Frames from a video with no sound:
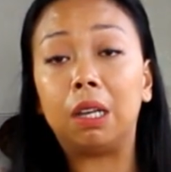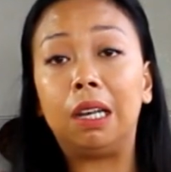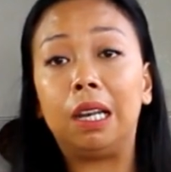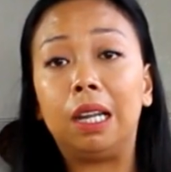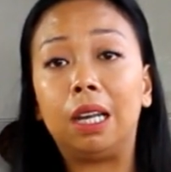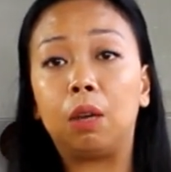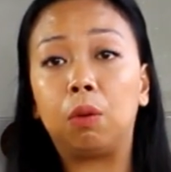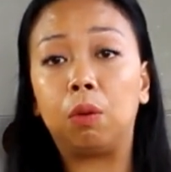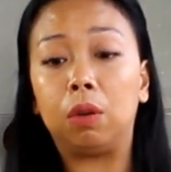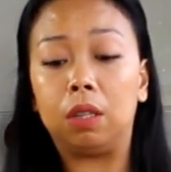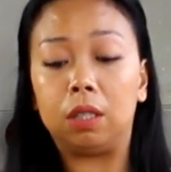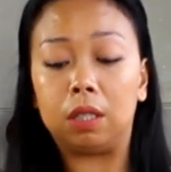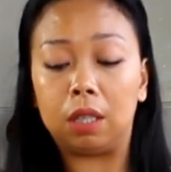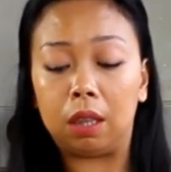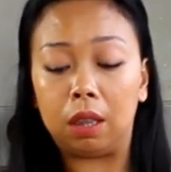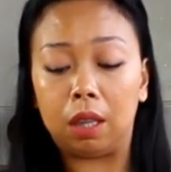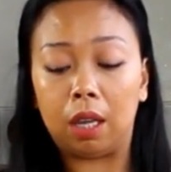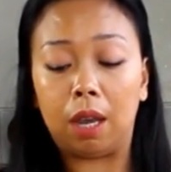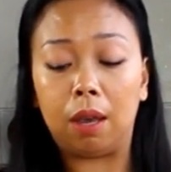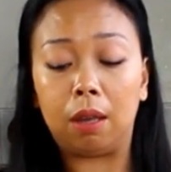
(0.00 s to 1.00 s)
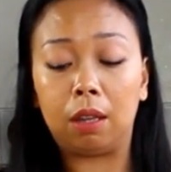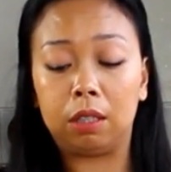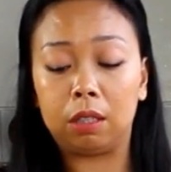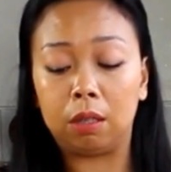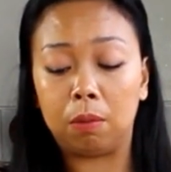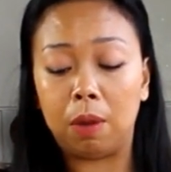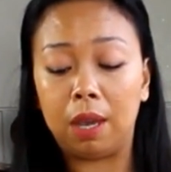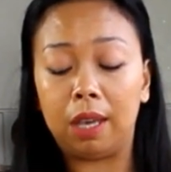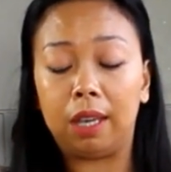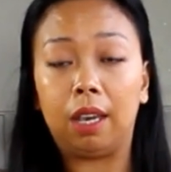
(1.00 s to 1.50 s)
liquid in there to
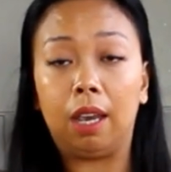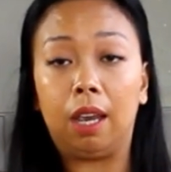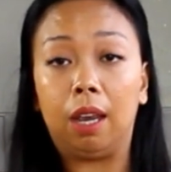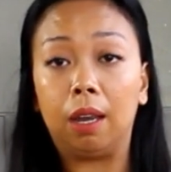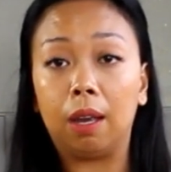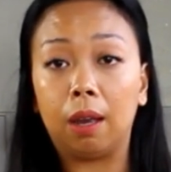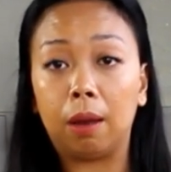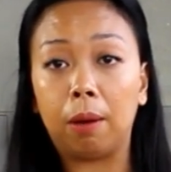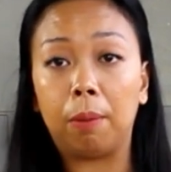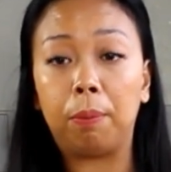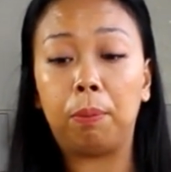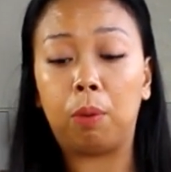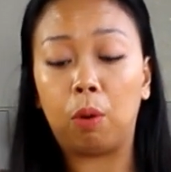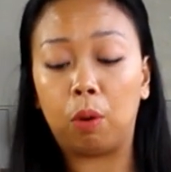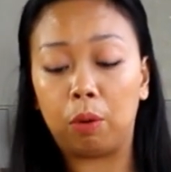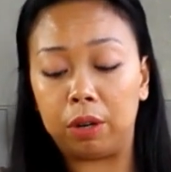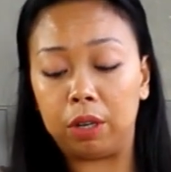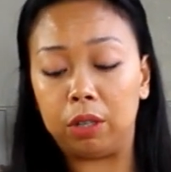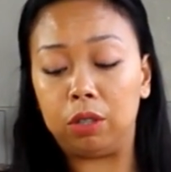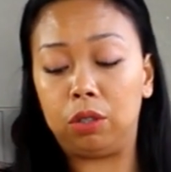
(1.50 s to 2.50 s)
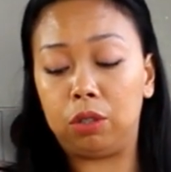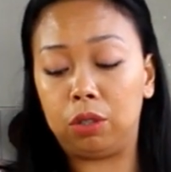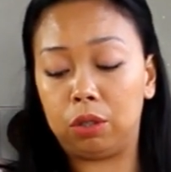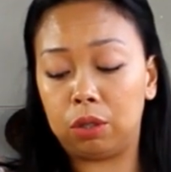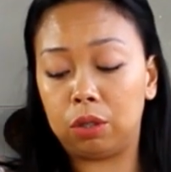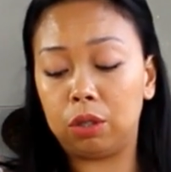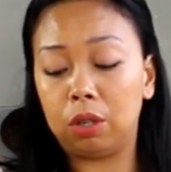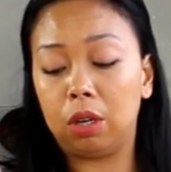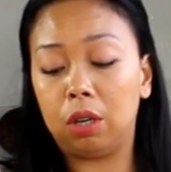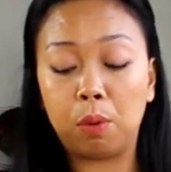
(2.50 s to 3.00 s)
make it a
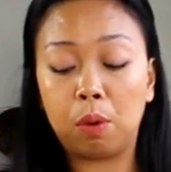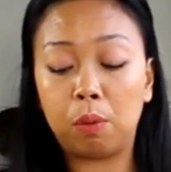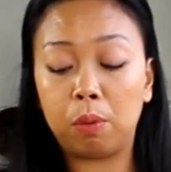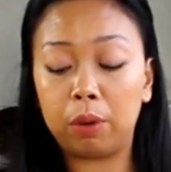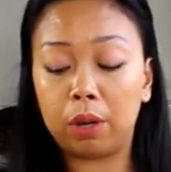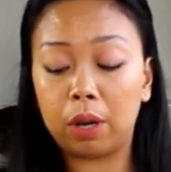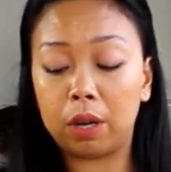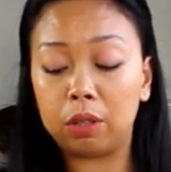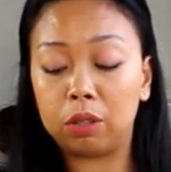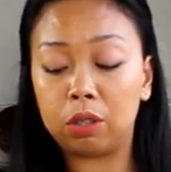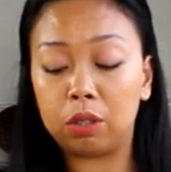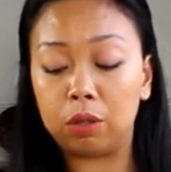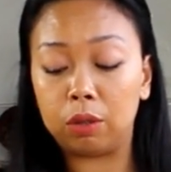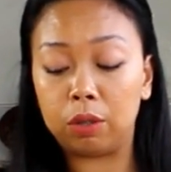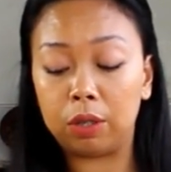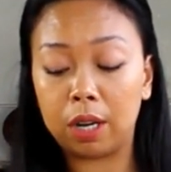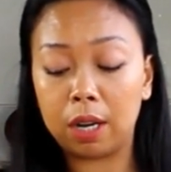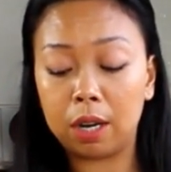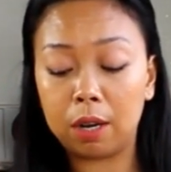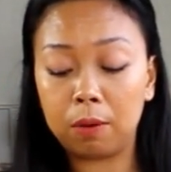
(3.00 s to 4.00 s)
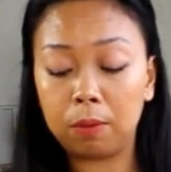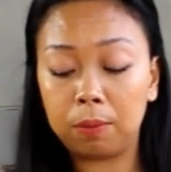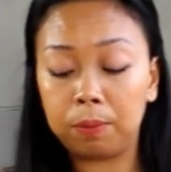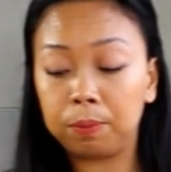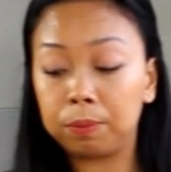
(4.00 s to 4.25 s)
porridge. What we're going to do now